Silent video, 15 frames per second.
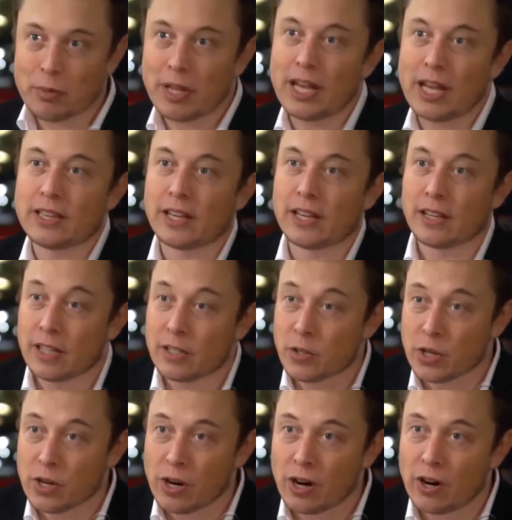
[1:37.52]
that people had that an
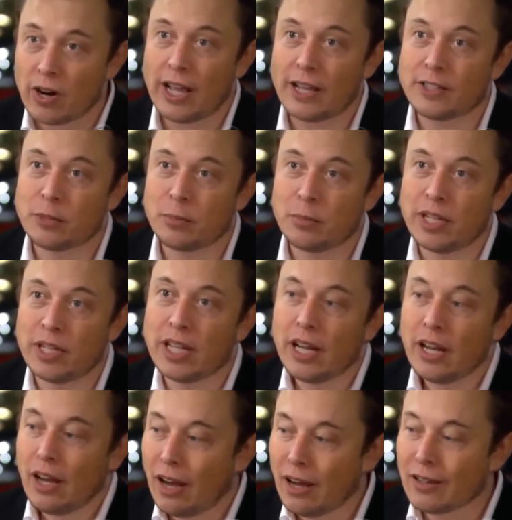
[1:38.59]
electric car had to
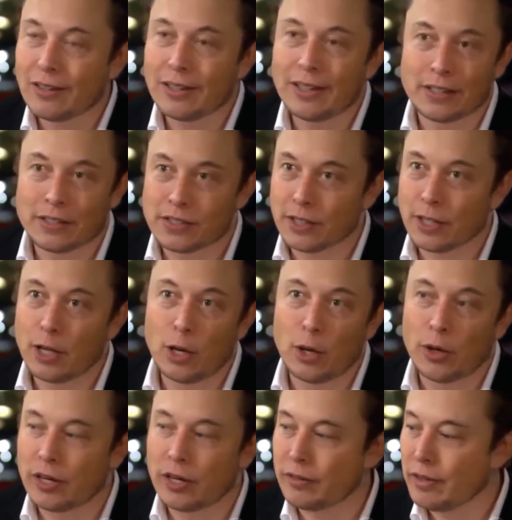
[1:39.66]
be ugly and
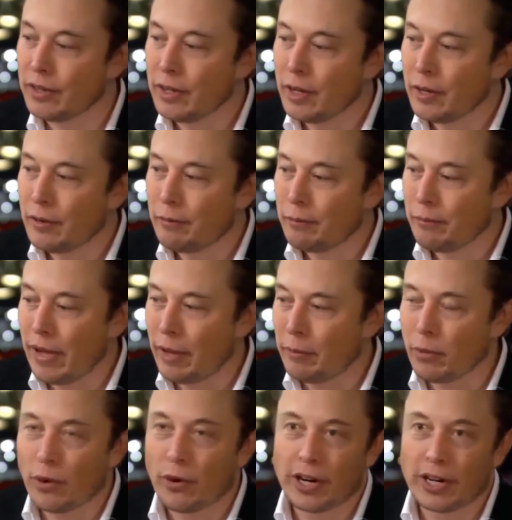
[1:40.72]
slow and
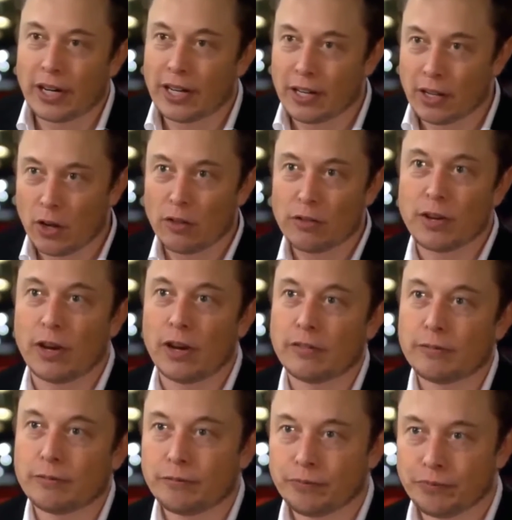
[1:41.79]
boring like a golf
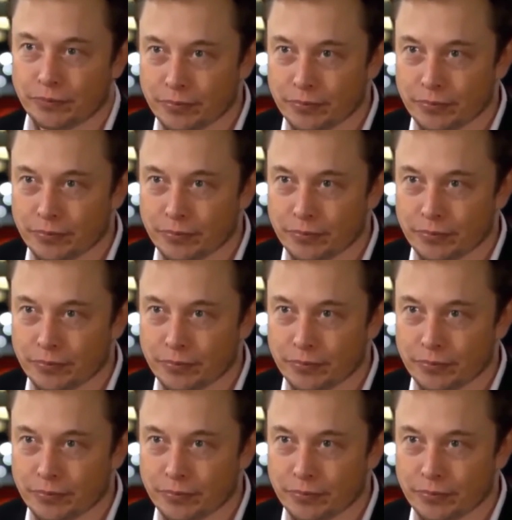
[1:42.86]
cart.